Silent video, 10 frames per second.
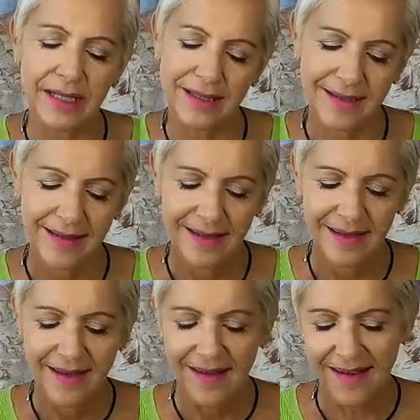
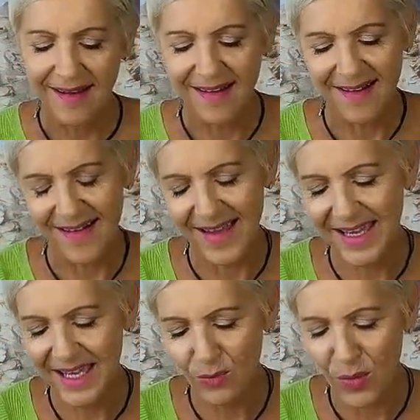
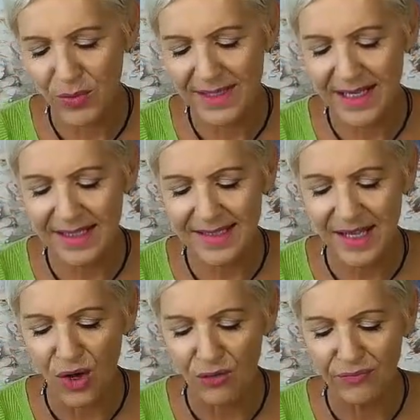It can represent
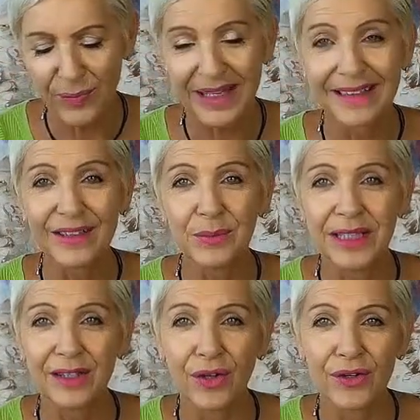self being a little
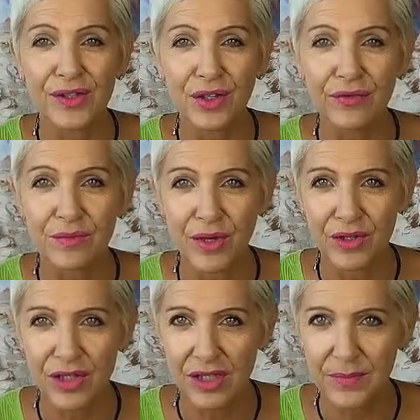bit closed off
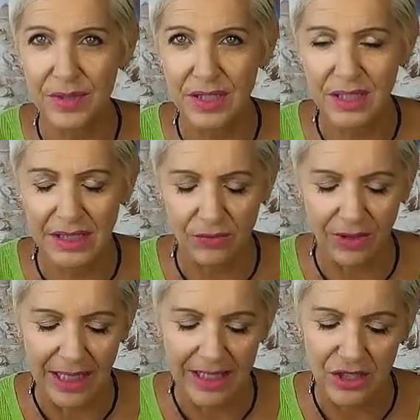emotionally, particularly in
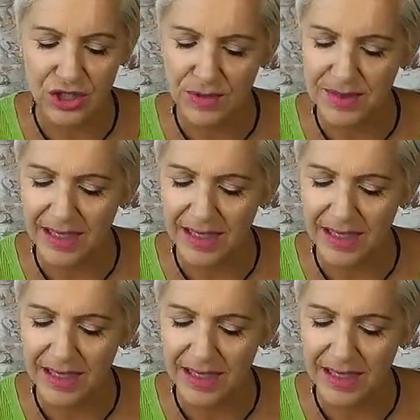relationships.